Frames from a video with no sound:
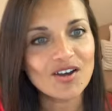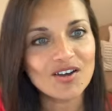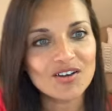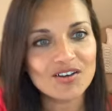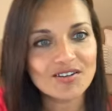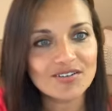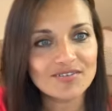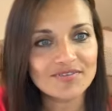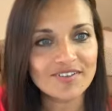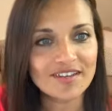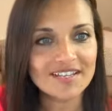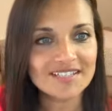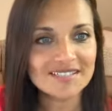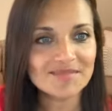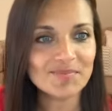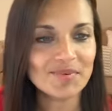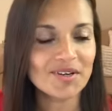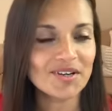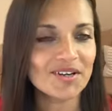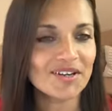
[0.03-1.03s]
Hello,
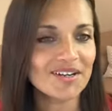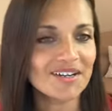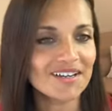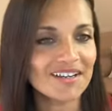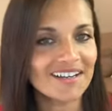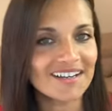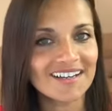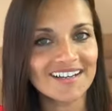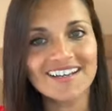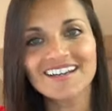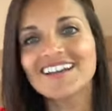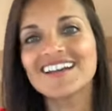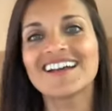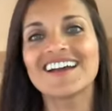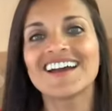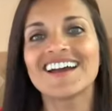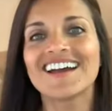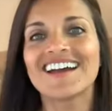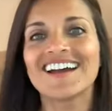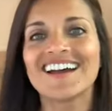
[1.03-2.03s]
Facebook.
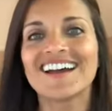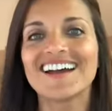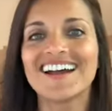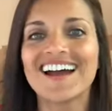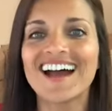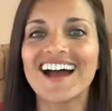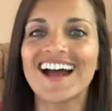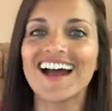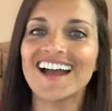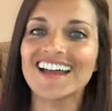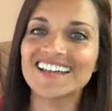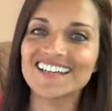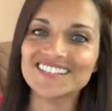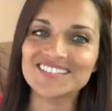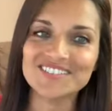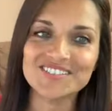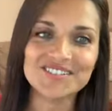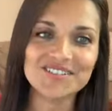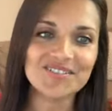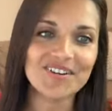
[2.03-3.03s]
Hi,
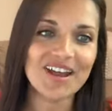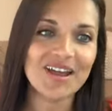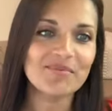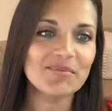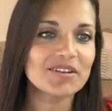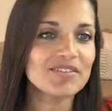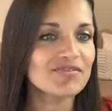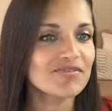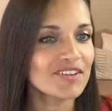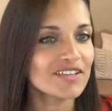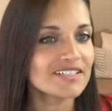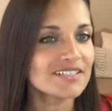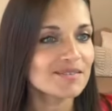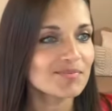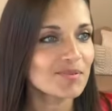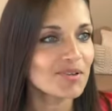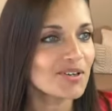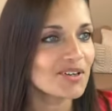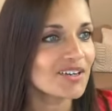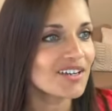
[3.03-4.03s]
Instagram and
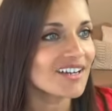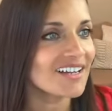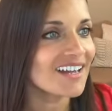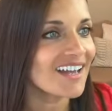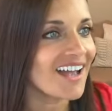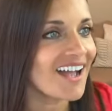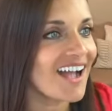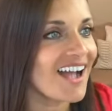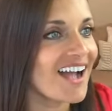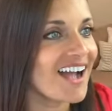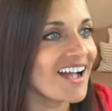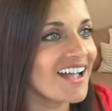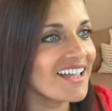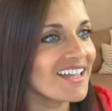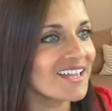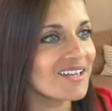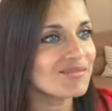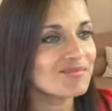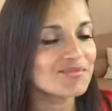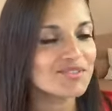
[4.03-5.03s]
Facebook. I
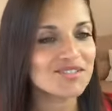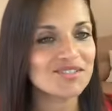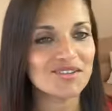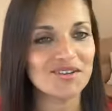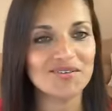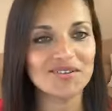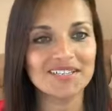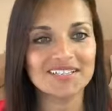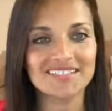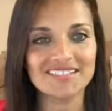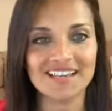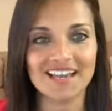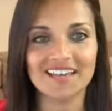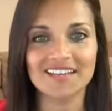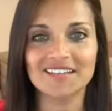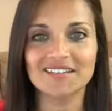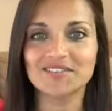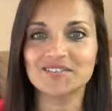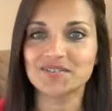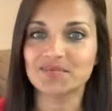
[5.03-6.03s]
am so
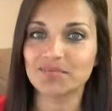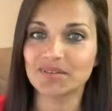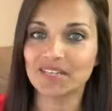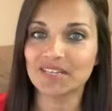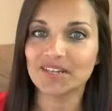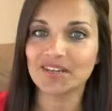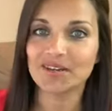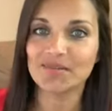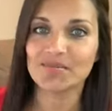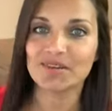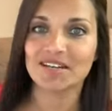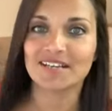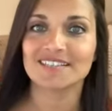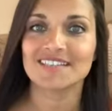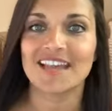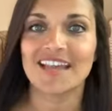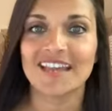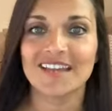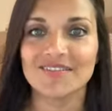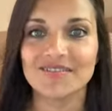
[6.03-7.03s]
excited to be here
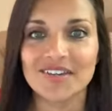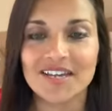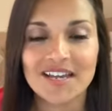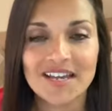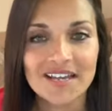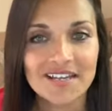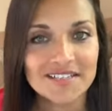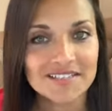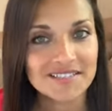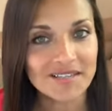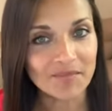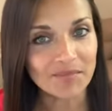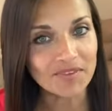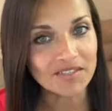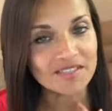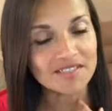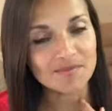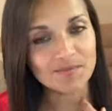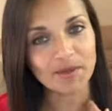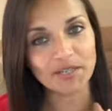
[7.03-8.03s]
because I have
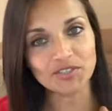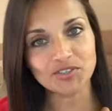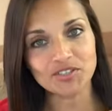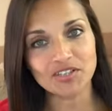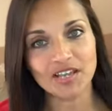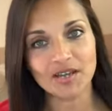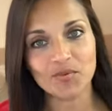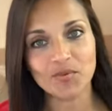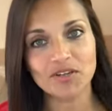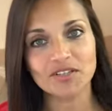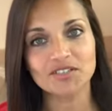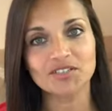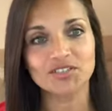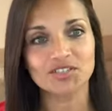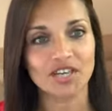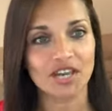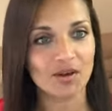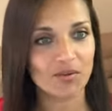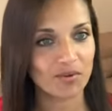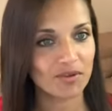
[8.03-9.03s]
something special I want to
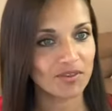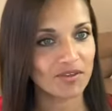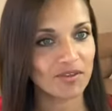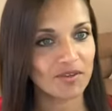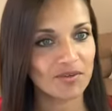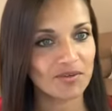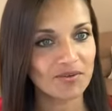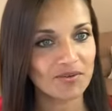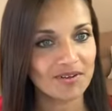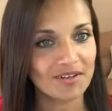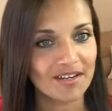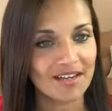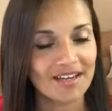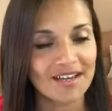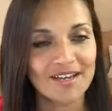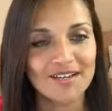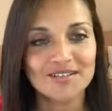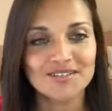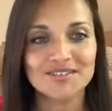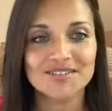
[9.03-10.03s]
share with you.
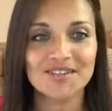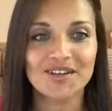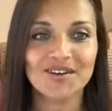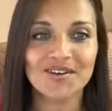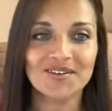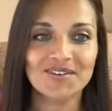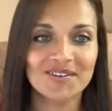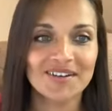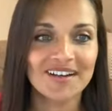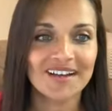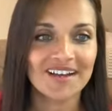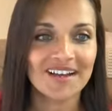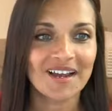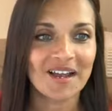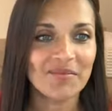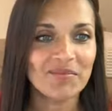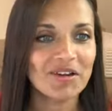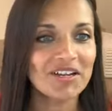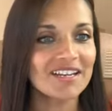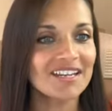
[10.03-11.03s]
So
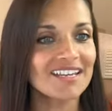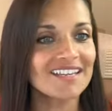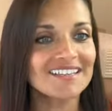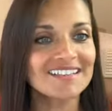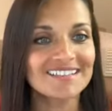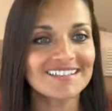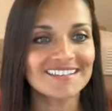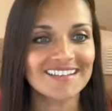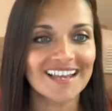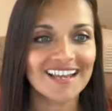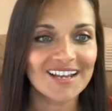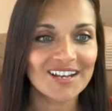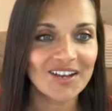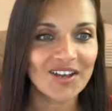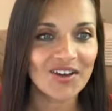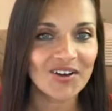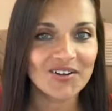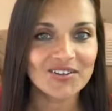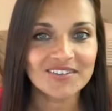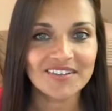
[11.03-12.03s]
come on in, say
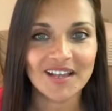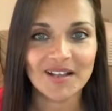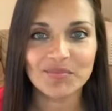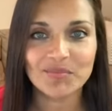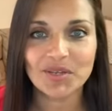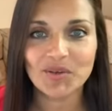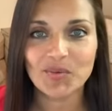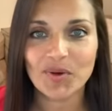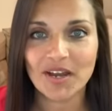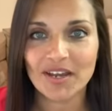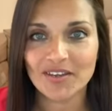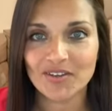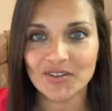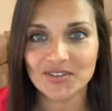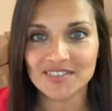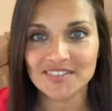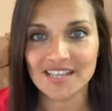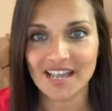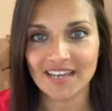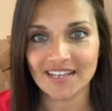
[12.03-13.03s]
hello, tell me where
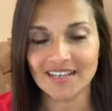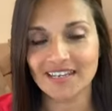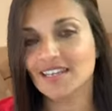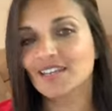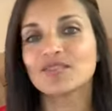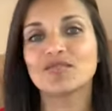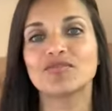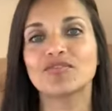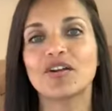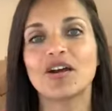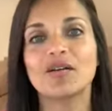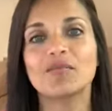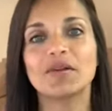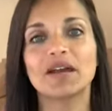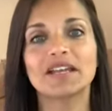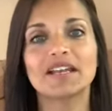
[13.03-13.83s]
you're signing in from.